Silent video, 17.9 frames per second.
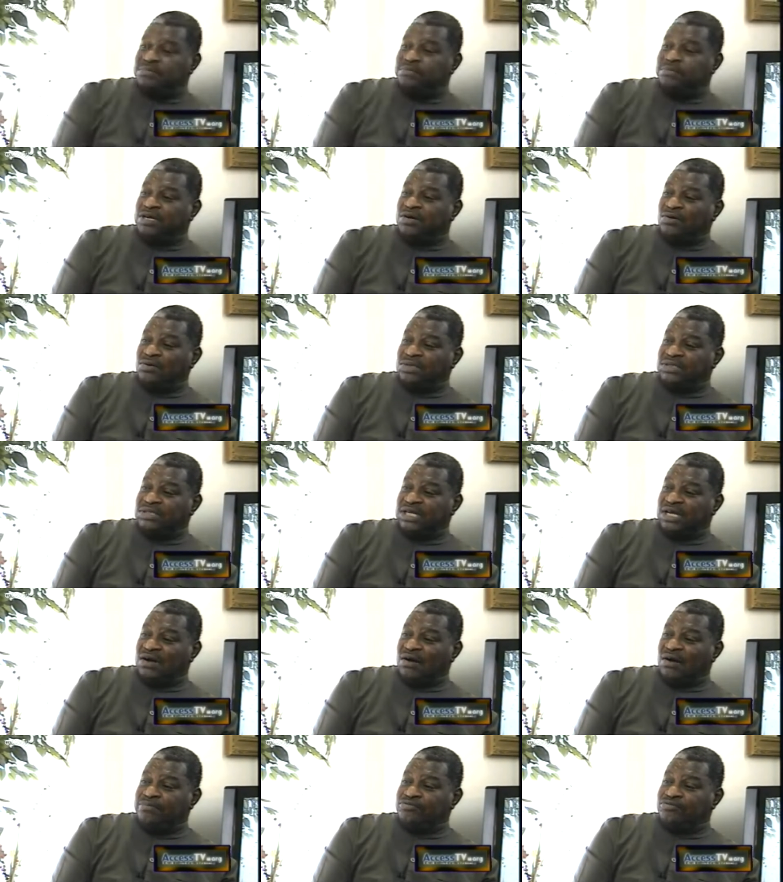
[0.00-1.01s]
because they're
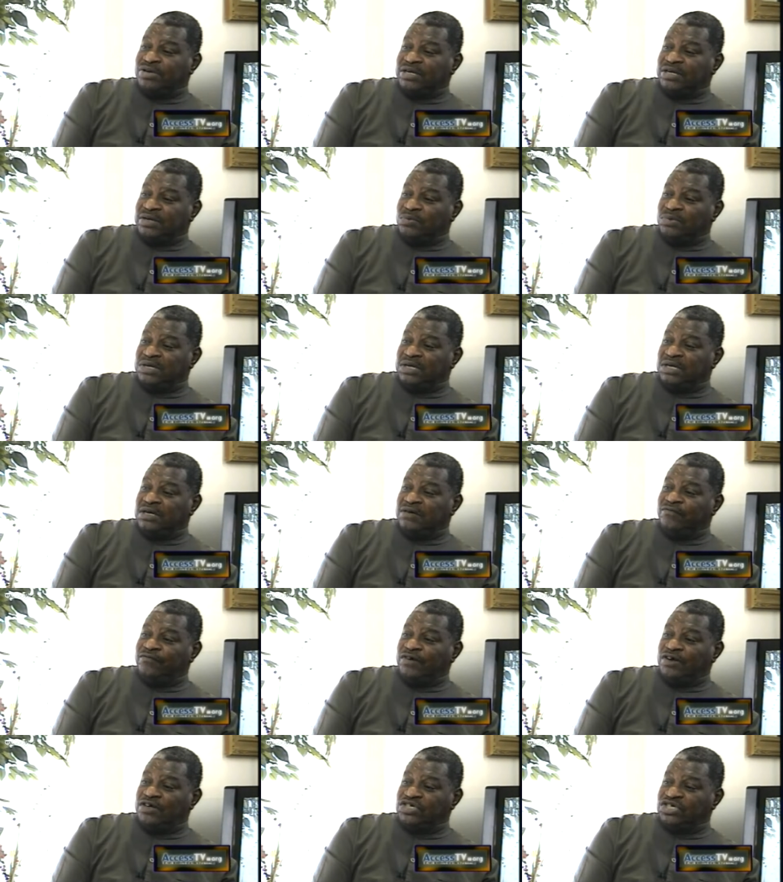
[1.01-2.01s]
operating within a
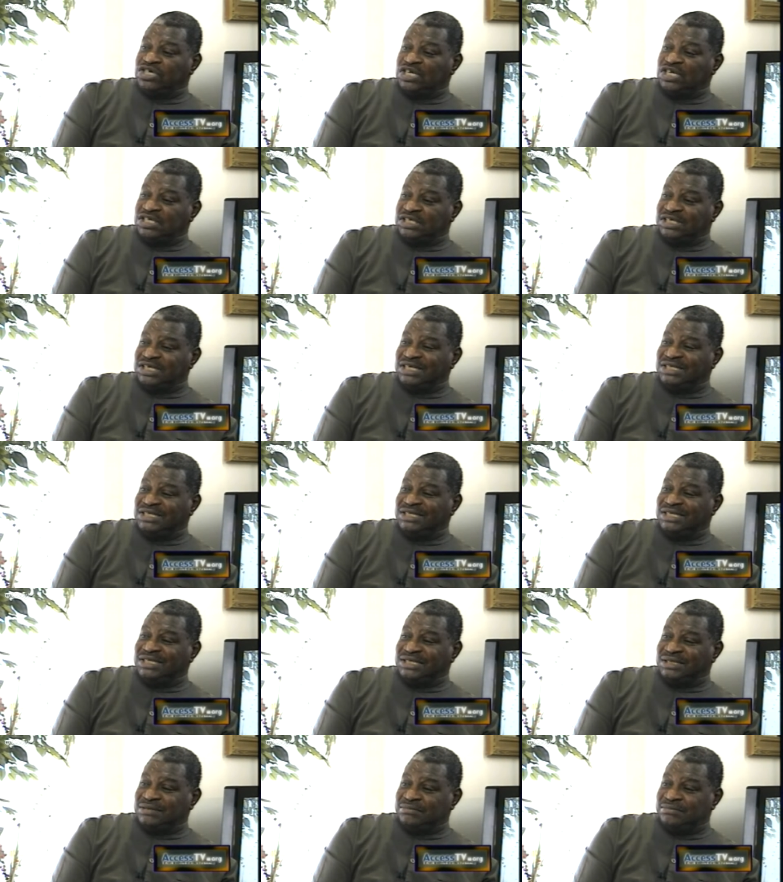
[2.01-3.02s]
functionalistic
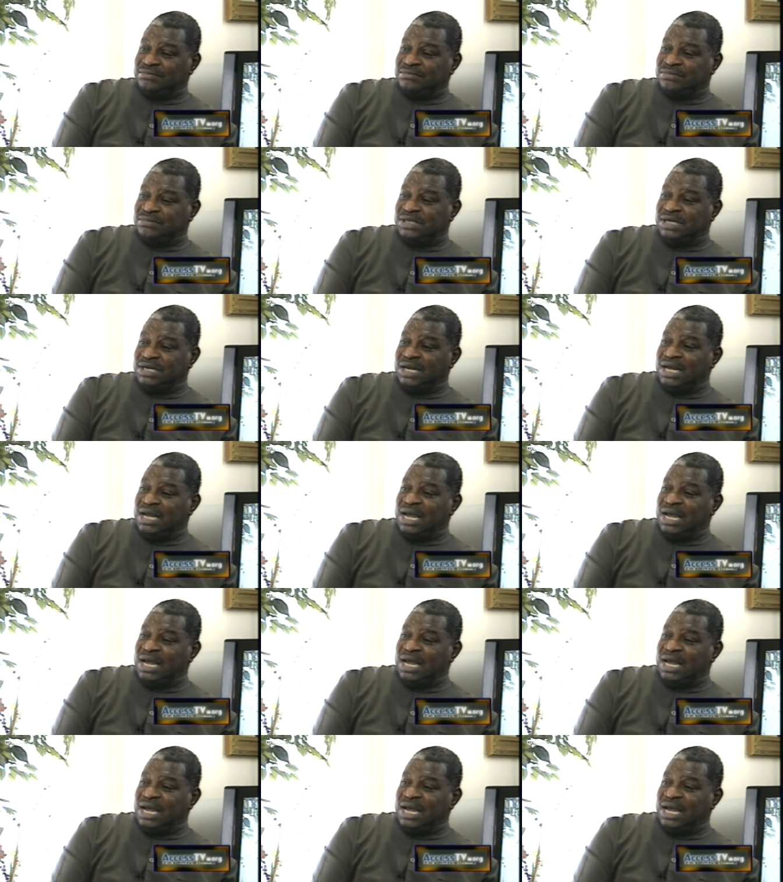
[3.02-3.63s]
system mm-hmm.